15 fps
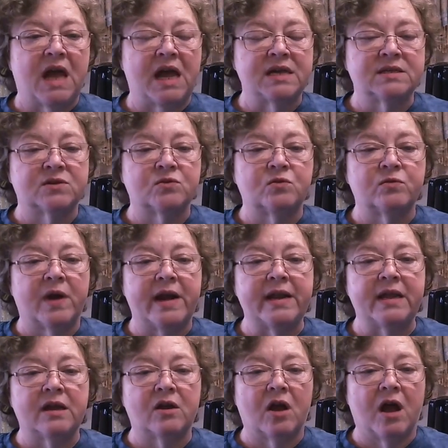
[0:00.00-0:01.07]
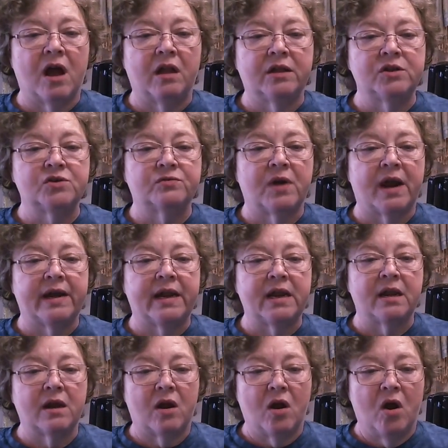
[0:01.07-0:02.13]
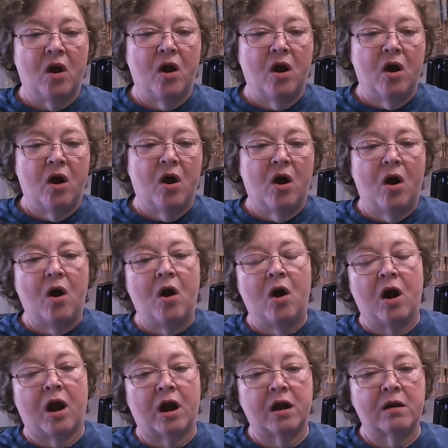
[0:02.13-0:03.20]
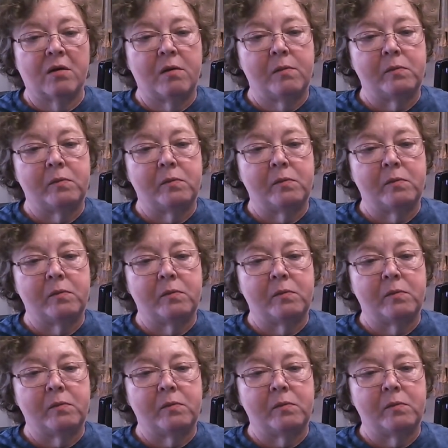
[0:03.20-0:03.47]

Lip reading: high school writing and college writing are,